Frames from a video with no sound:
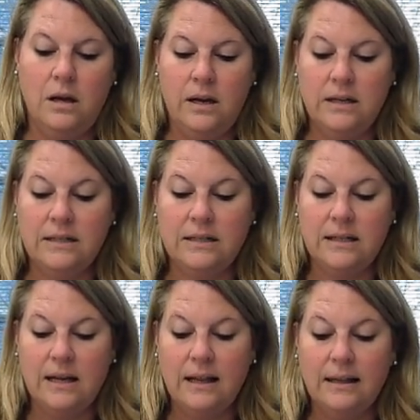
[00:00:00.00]
is
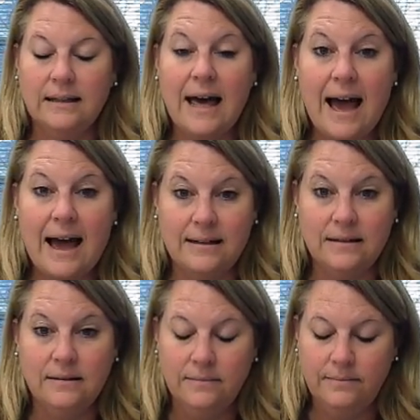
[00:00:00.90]

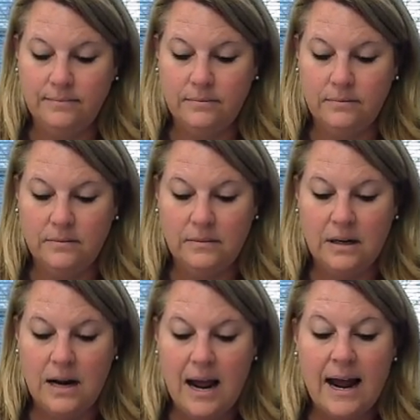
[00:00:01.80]
Latin,
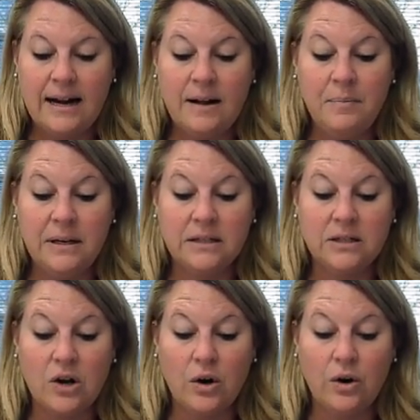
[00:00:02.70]
and it means
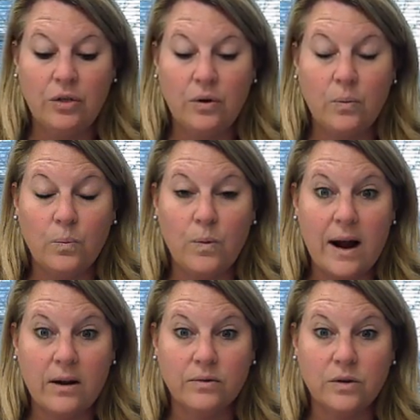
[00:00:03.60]
earth,
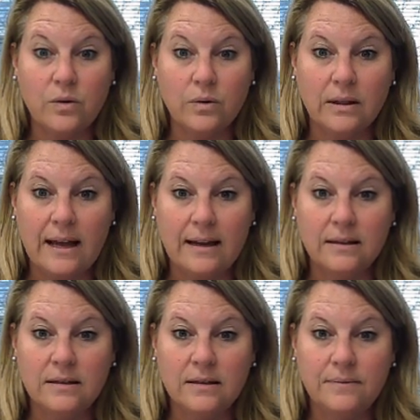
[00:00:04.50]
ground, or
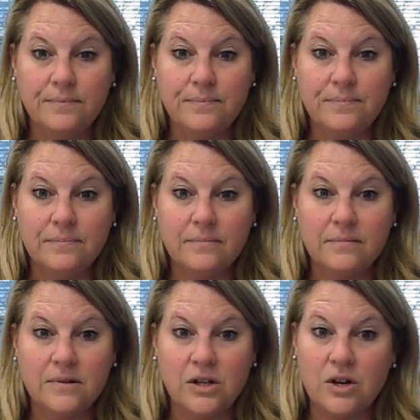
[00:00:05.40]
land.
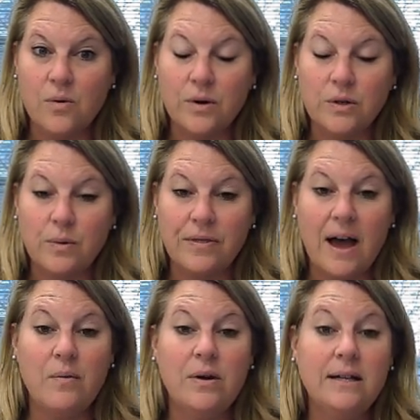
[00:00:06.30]
Do you know which one
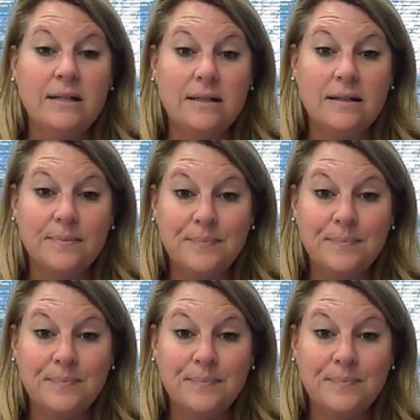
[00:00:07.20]
that one is?